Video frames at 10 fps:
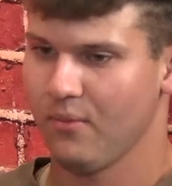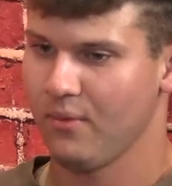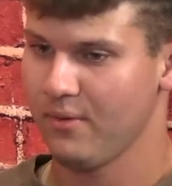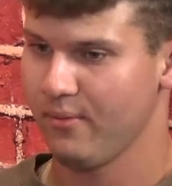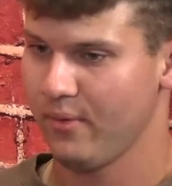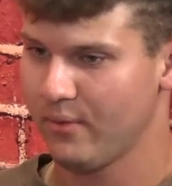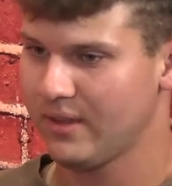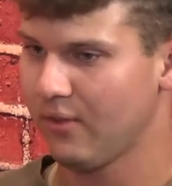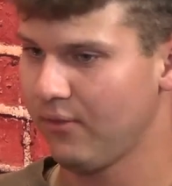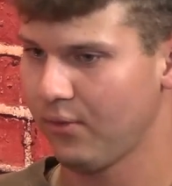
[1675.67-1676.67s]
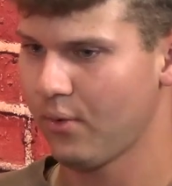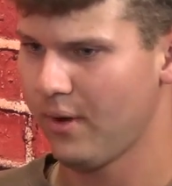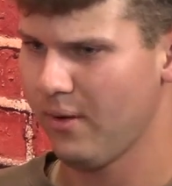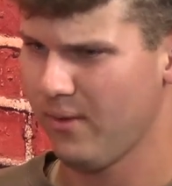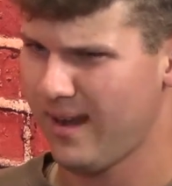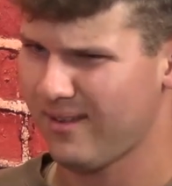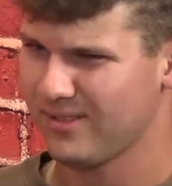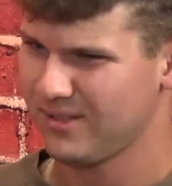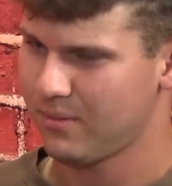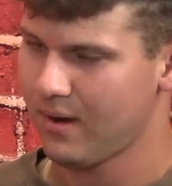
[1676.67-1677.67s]
we went to Florida when I
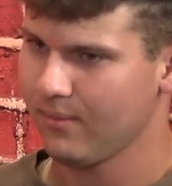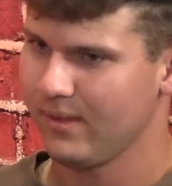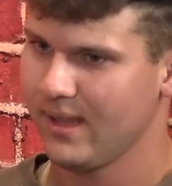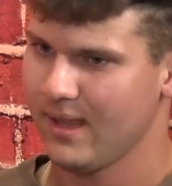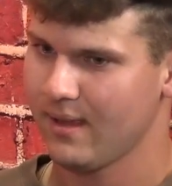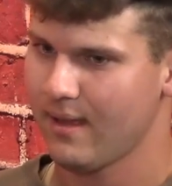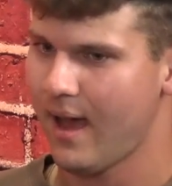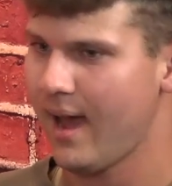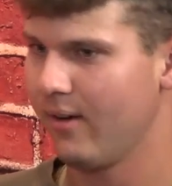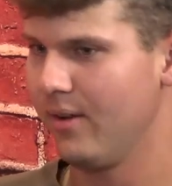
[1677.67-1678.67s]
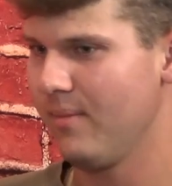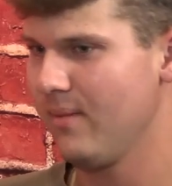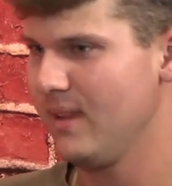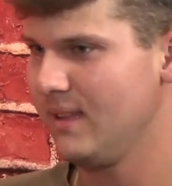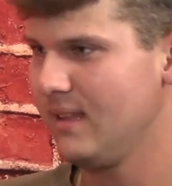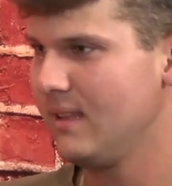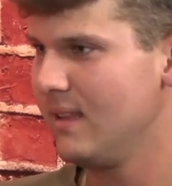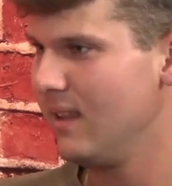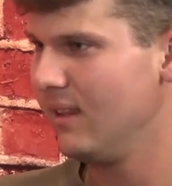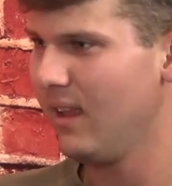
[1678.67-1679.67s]
was probably, I don't know, maybe
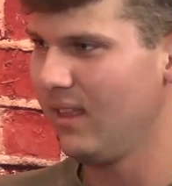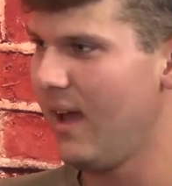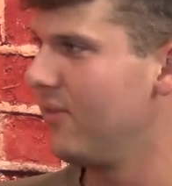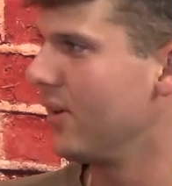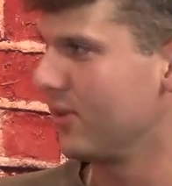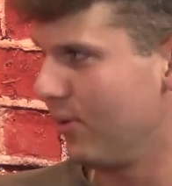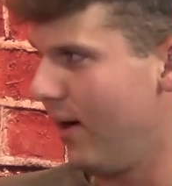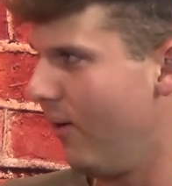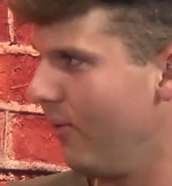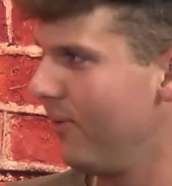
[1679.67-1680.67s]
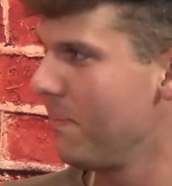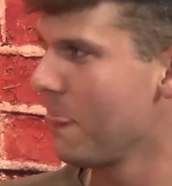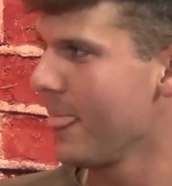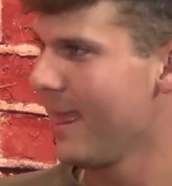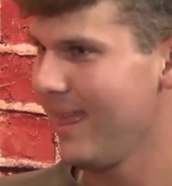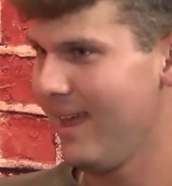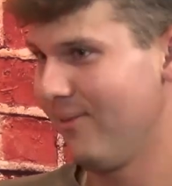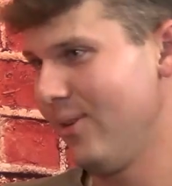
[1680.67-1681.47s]
11 or 12. And